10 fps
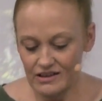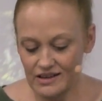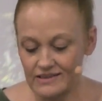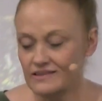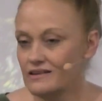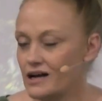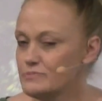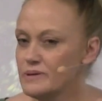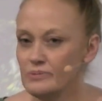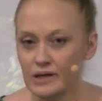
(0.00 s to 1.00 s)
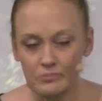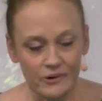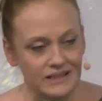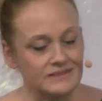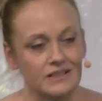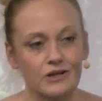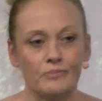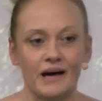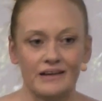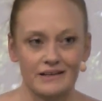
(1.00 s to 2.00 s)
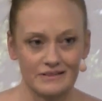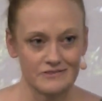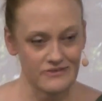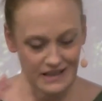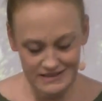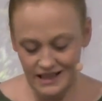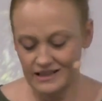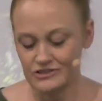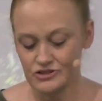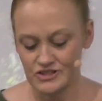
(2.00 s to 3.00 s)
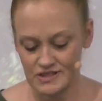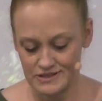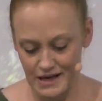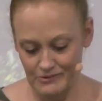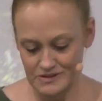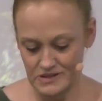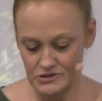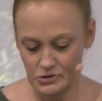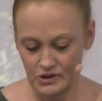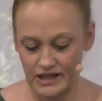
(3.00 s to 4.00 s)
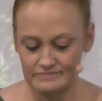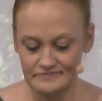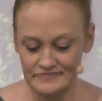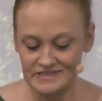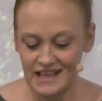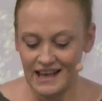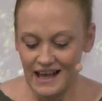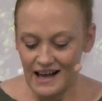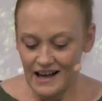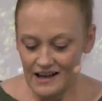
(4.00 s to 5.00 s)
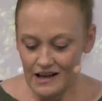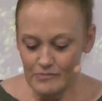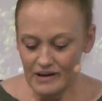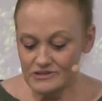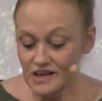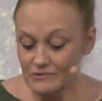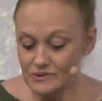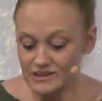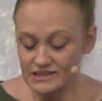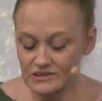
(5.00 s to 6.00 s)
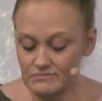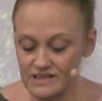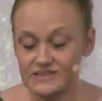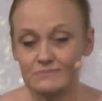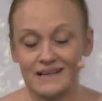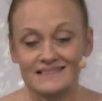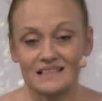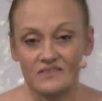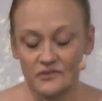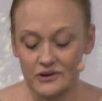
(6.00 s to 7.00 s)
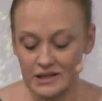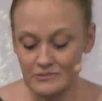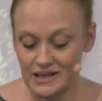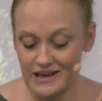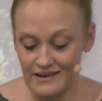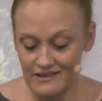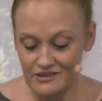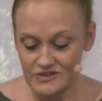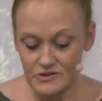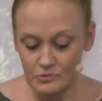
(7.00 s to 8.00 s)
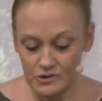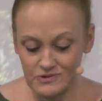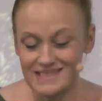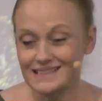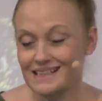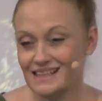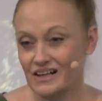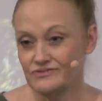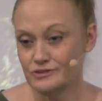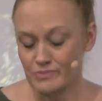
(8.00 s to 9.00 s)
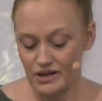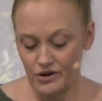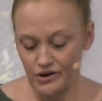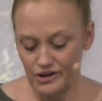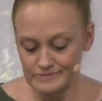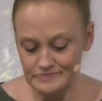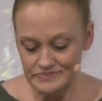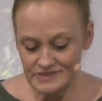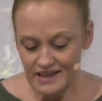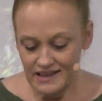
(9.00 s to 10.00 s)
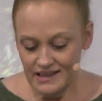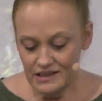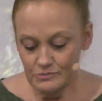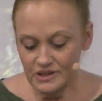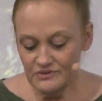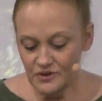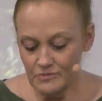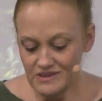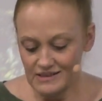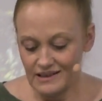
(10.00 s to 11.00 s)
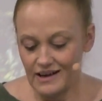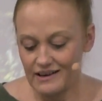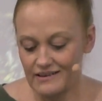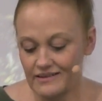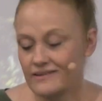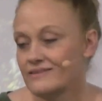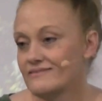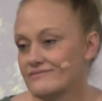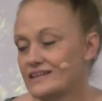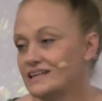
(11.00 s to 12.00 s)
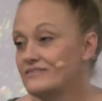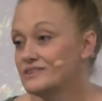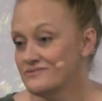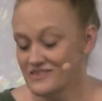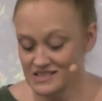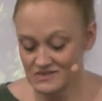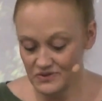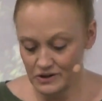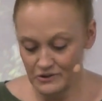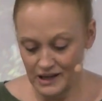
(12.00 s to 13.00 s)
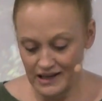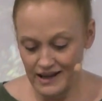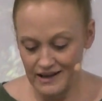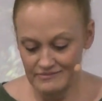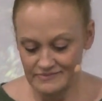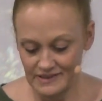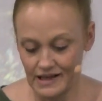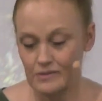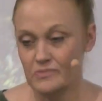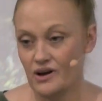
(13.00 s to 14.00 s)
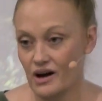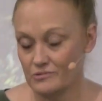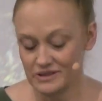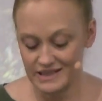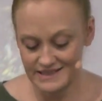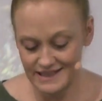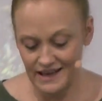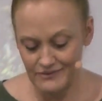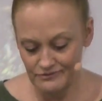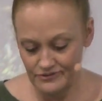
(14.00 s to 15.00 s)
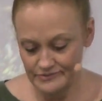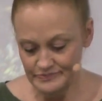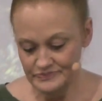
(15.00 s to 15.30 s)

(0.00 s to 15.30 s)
a lot of people kept wanting to hear about it, and so that's kind of just, that was the story. I was not willing to admit to myself or anyone else the wounds that it left on my heart. It reaffirmed the lie that even if things feel okay, I'm not really safe.